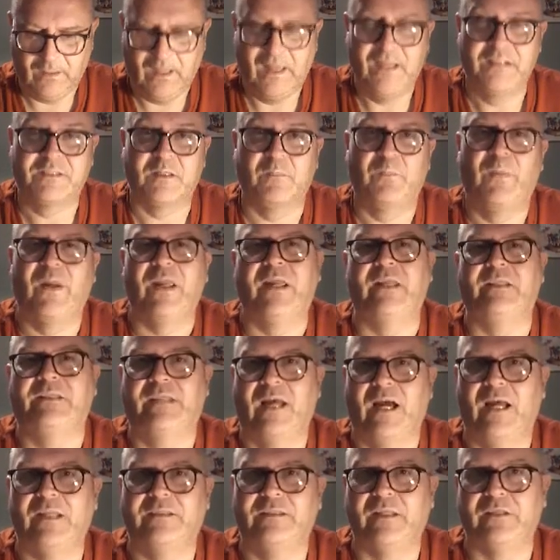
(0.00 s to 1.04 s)
It's a pity
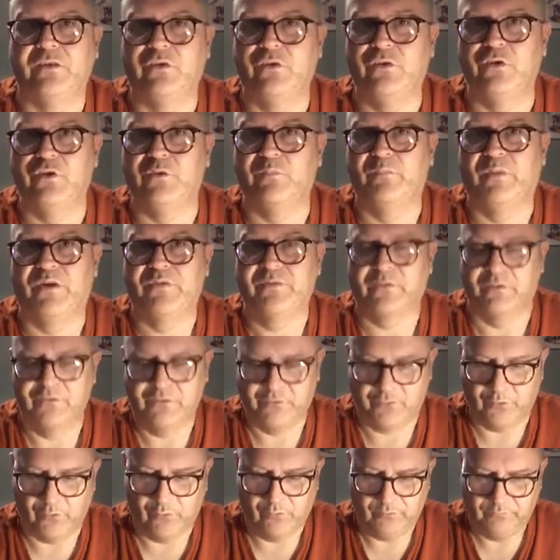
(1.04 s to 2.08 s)
Dad didn't use birth
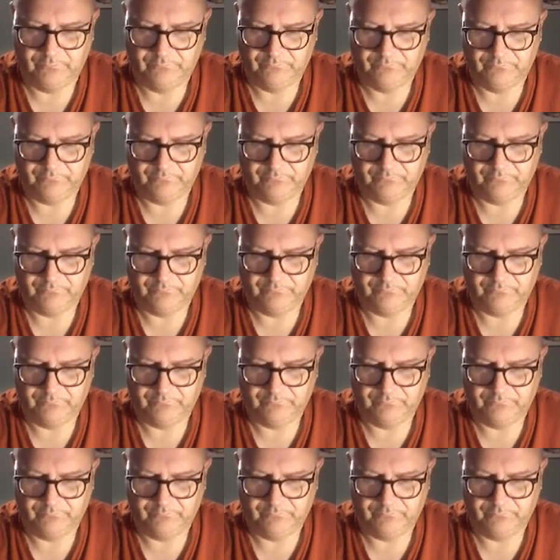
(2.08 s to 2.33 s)
control.